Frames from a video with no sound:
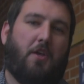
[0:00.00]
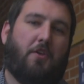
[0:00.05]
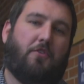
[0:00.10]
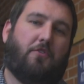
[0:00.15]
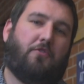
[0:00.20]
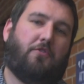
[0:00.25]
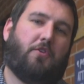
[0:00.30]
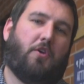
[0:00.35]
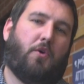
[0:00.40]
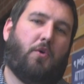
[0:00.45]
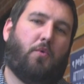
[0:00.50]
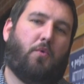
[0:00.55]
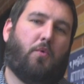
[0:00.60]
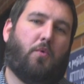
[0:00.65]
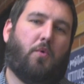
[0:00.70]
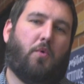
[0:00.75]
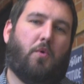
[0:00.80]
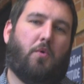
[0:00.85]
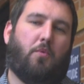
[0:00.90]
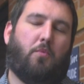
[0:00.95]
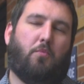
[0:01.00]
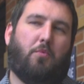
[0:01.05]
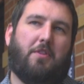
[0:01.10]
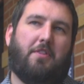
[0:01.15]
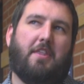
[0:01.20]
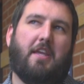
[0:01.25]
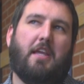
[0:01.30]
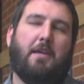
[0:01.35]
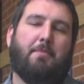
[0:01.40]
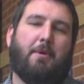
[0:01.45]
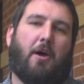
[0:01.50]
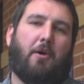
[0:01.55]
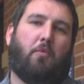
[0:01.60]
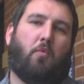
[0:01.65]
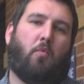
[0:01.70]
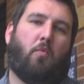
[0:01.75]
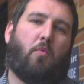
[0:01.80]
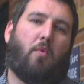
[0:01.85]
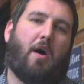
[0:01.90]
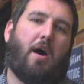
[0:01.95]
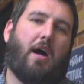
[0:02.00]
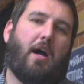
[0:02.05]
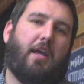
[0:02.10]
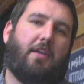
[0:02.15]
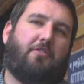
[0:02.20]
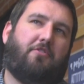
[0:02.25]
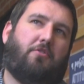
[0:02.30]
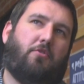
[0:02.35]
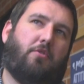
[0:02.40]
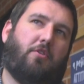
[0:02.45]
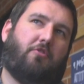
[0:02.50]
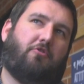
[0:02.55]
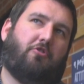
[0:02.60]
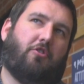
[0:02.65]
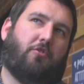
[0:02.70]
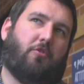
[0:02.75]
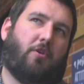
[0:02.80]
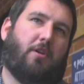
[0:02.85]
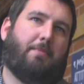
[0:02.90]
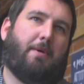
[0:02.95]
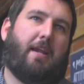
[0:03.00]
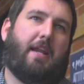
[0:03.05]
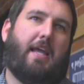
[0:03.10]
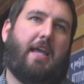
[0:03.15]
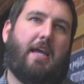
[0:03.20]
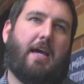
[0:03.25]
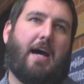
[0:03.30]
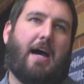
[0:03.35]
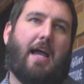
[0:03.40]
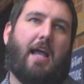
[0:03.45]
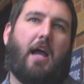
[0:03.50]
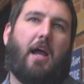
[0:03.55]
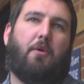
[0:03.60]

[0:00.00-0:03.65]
So, when thinking about why students should learn about AI,